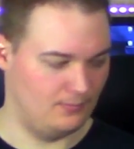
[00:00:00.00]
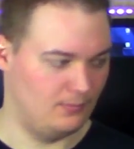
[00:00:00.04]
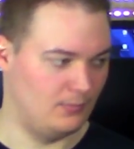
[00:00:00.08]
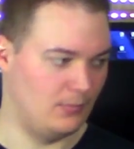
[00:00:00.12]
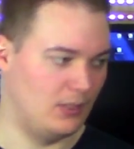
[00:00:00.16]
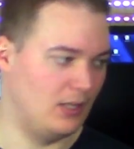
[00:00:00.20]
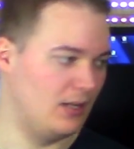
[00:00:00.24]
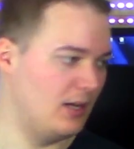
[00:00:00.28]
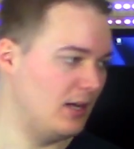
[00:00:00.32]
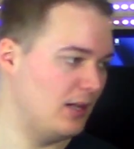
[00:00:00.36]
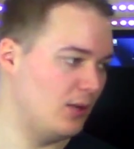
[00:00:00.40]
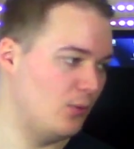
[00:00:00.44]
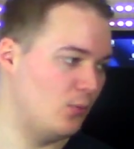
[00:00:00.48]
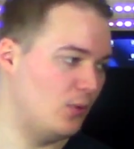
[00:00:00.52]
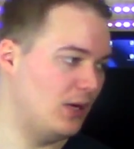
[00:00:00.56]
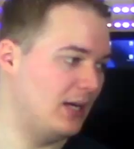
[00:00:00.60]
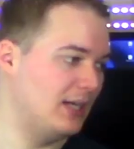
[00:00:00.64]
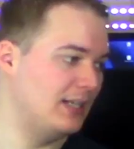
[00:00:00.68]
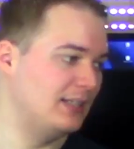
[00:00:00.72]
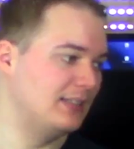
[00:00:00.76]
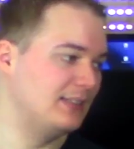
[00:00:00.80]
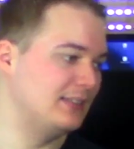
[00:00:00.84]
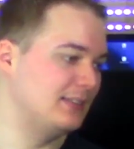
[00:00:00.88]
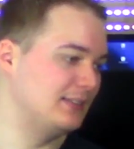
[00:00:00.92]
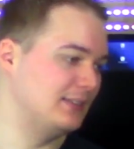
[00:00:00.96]
But
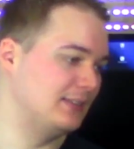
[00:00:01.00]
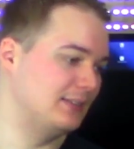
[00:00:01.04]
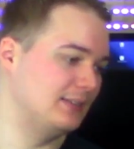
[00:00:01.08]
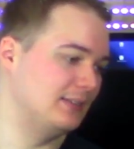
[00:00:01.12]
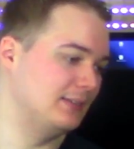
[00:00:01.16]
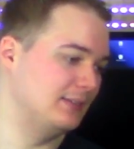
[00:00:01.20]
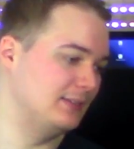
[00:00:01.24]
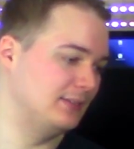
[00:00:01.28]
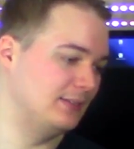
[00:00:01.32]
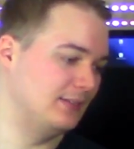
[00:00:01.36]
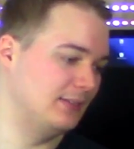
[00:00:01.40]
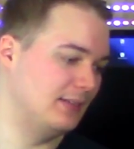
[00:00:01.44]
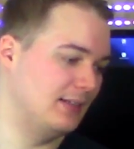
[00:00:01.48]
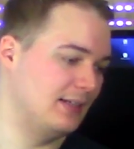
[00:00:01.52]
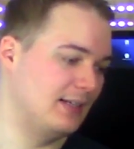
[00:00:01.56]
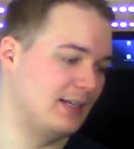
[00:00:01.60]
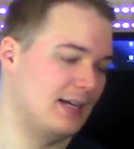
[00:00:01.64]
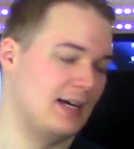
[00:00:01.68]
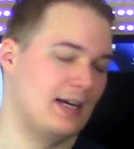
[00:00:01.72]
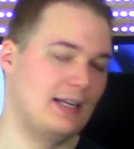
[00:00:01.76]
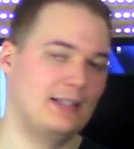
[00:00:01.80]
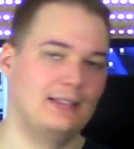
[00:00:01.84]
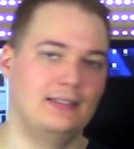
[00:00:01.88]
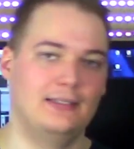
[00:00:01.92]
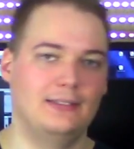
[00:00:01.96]
otherwise,
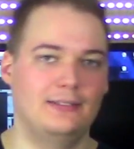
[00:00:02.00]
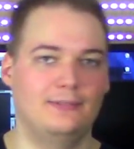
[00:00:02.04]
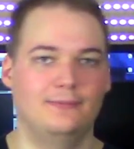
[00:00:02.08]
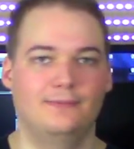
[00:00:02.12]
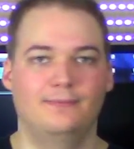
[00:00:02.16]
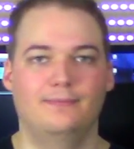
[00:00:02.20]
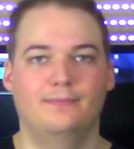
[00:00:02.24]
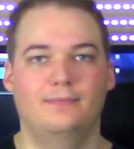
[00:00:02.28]
again,